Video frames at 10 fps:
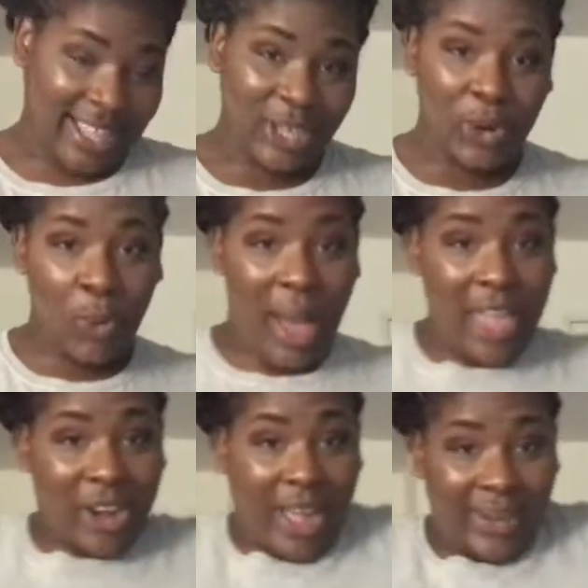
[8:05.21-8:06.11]
A little
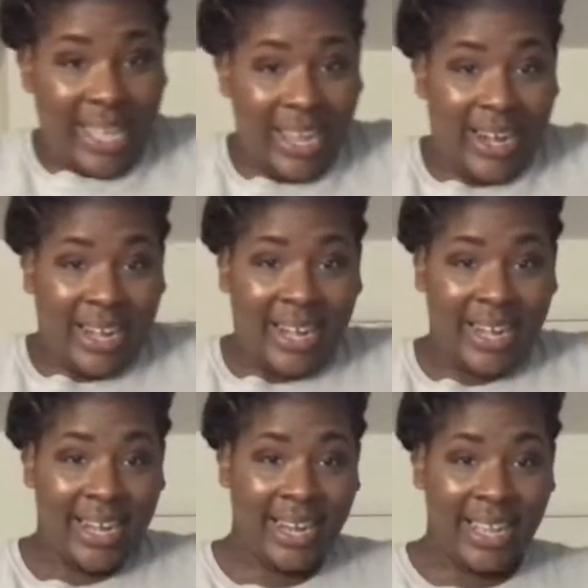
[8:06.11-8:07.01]
wider out here.
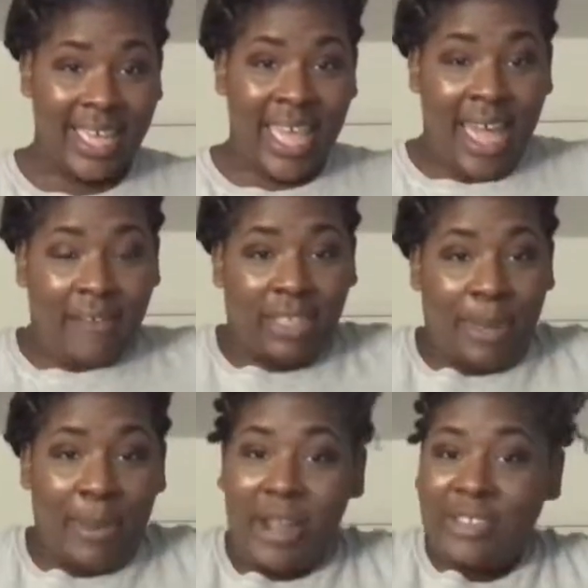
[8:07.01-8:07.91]

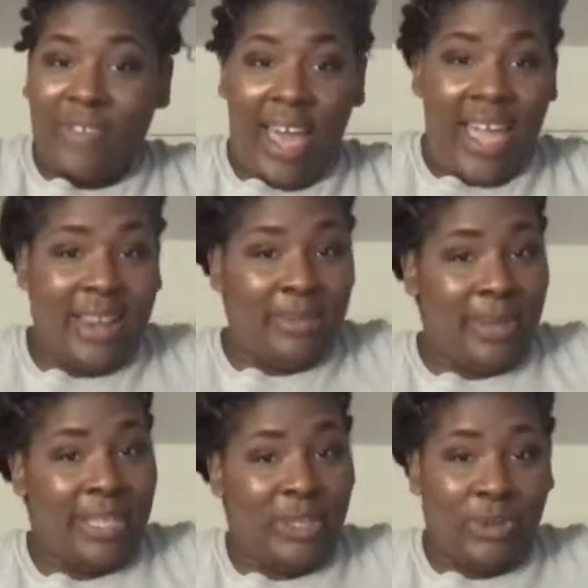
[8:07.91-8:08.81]
Everything up here is fine,
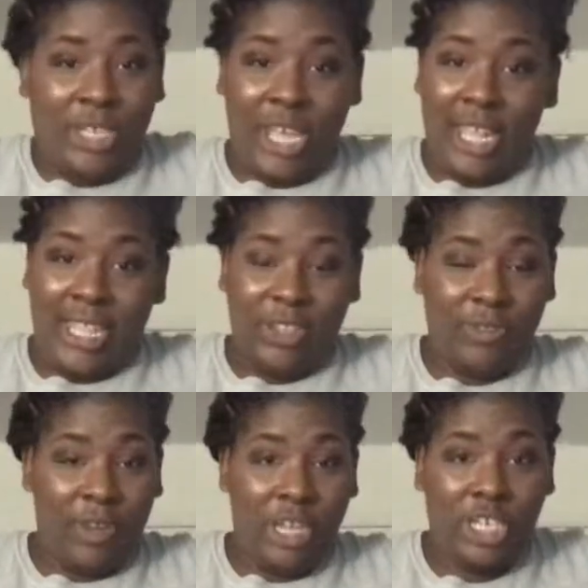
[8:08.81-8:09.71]
but as soon as you hit
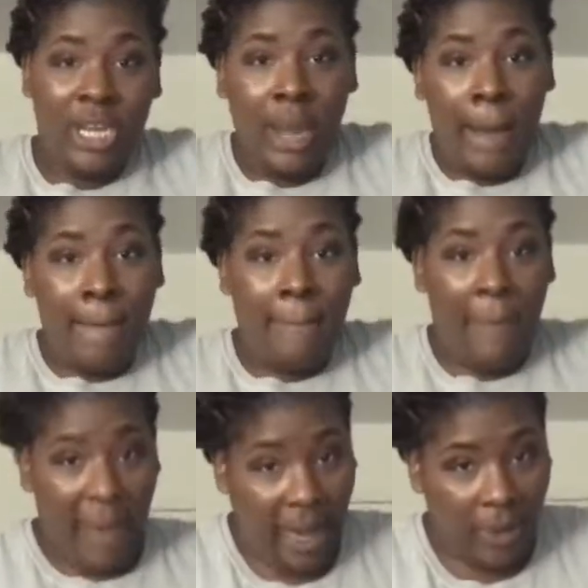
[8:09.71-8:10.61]
this region,
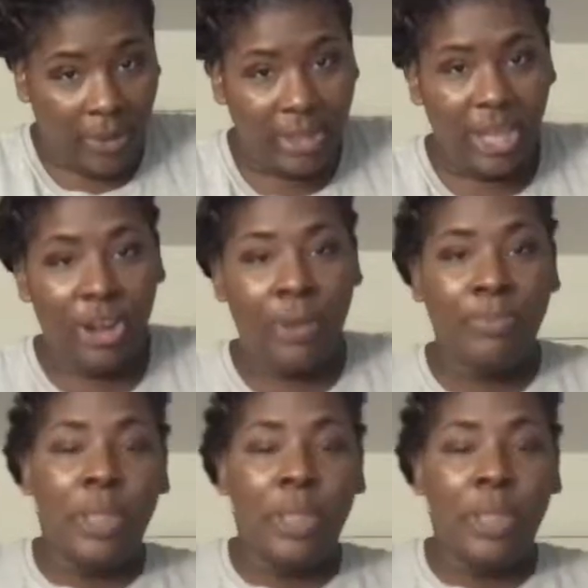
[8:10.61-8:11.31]
pop out, you know?